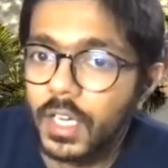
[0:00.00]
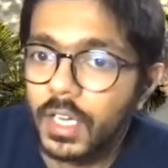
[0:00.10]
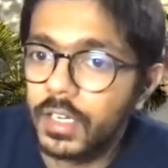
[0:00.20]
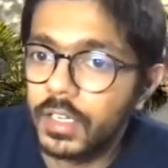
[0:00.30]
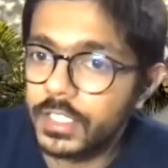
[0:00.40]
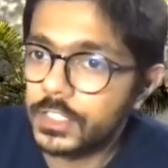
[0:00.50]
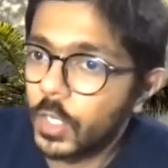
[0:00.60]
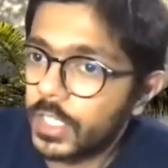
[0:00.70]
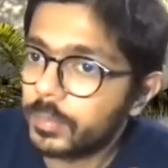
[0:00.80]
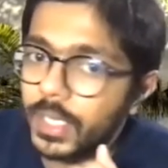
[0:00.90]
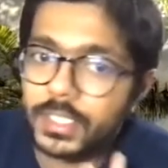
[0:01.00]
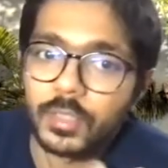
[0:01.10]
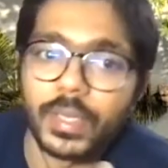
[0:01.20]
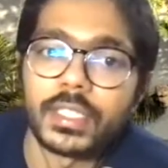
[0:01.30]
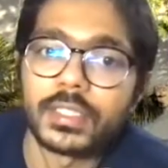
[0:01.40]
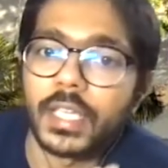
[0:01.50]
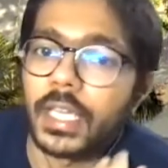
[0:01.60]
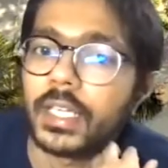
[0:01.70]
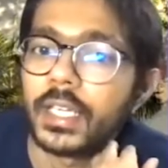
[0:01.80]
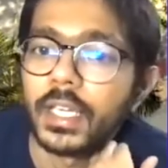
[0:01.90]
historic past queries,
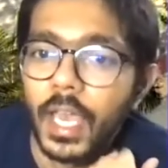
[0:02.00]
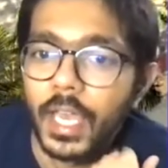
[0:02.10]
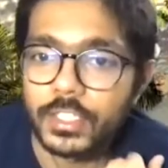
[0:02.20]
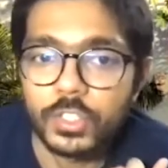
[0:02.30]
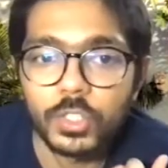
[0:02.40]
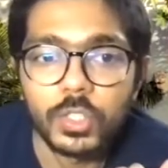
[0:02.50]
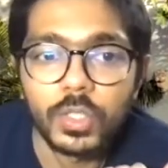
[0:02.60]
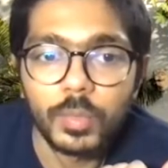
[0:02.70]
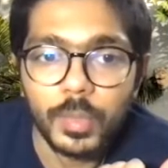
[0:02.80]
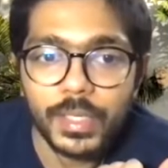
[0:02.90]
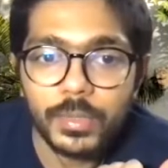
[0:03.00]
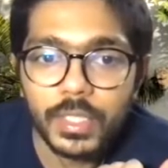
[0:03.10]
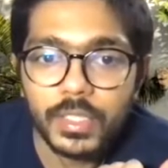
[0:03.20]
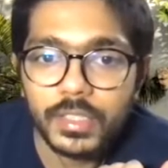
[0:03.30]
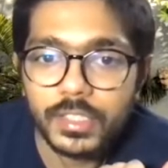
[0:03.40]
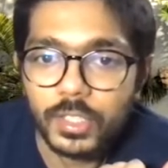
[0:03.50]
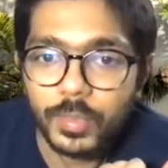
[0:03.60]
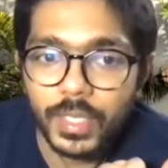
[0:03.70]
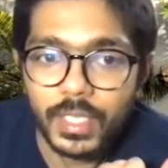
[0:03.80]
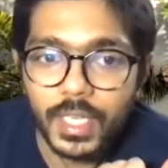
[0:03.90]
right? And so what we'll do here is,
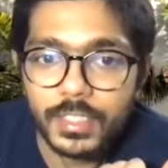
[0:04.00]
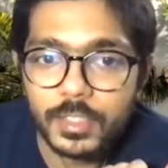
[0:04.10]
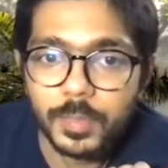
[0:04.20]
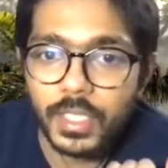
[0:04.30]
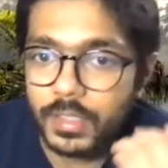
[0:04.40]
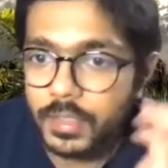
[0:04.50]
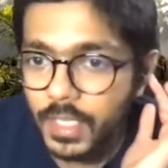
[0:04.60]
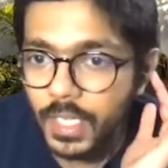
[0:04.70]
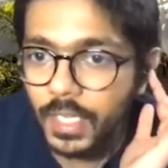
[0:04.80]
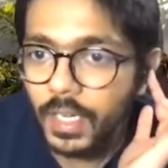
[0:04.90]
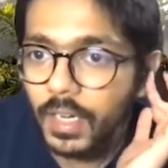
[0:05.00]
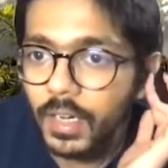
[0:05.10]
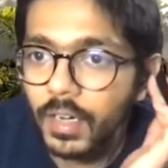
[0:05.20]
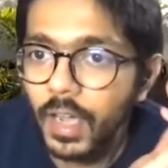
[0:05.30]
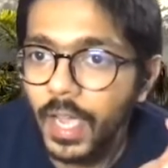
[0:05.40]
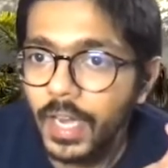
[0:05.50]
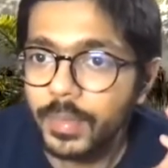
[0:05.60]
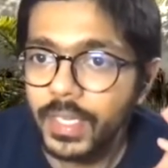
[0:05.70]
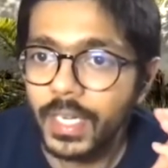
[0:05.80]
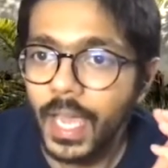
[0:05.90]
we can take this particular thing and
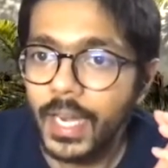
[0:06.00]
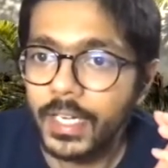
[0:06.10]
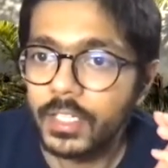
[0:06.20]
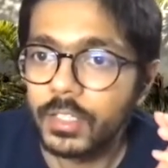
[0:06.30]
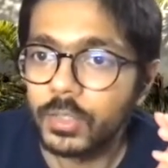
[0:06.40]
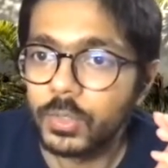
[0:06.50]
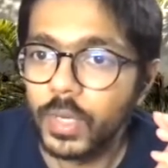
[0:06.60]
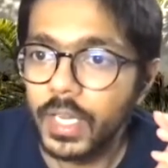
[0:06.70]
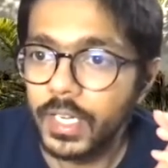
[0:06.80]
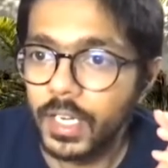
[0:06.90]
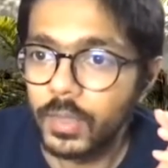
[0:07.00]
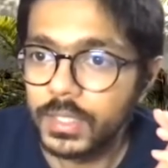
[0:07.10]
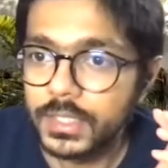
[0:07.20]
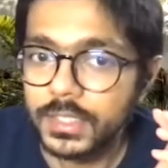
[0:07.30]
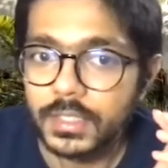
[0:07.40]
we can add it to an allow list,